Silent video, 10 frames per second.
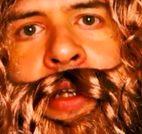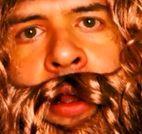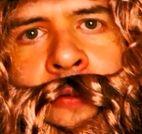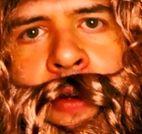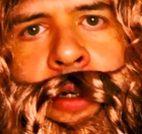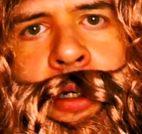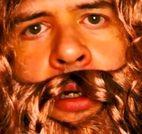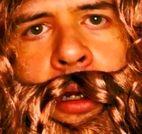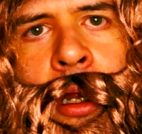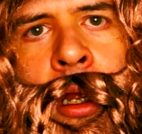selfish.
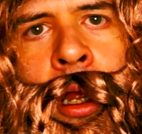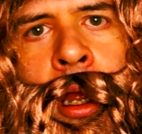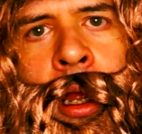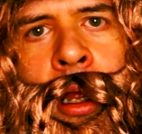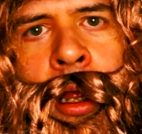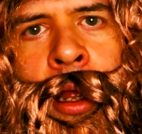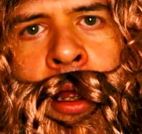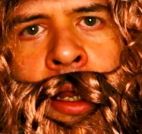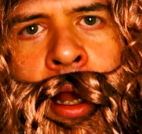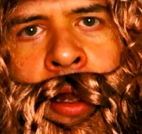
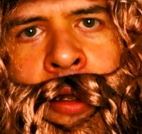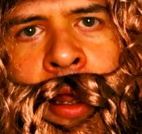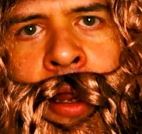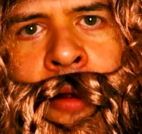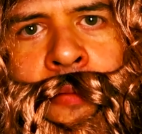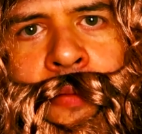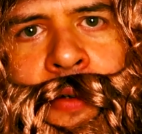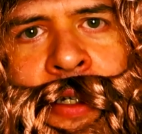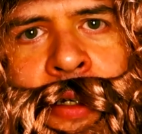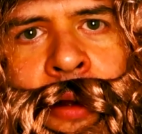Goddamn
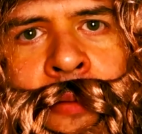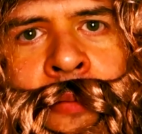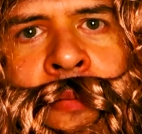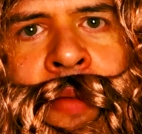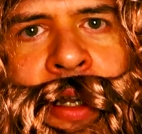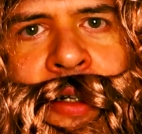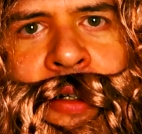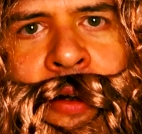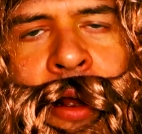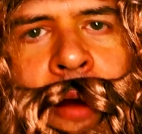some bitch
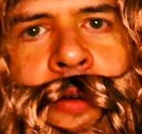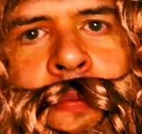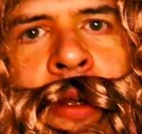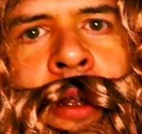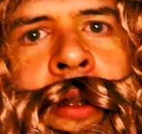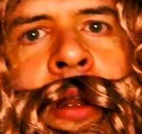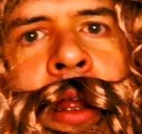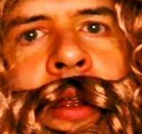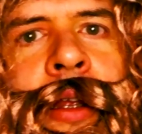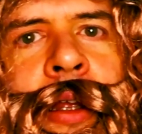thought I was being
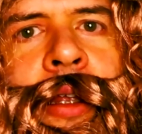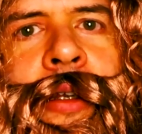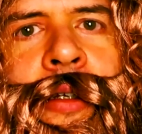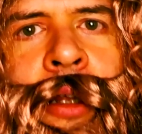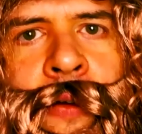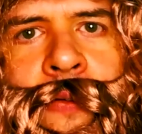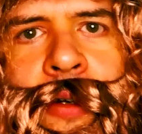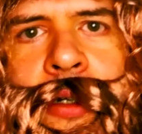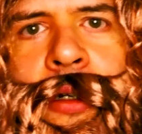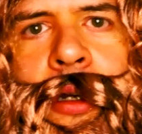
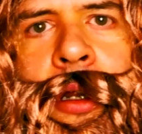selfish.